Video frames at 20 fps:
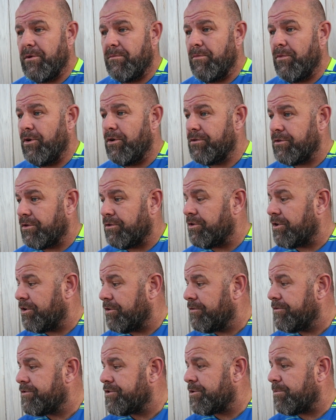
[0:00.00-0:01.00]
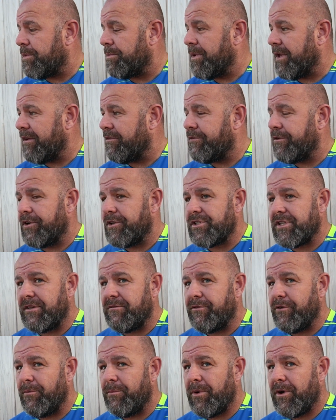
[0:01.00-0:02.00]
are more than good enough to be playing first
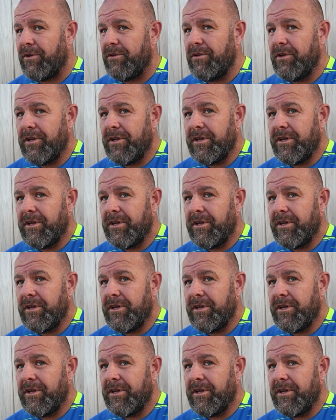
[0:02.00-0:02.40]
team football.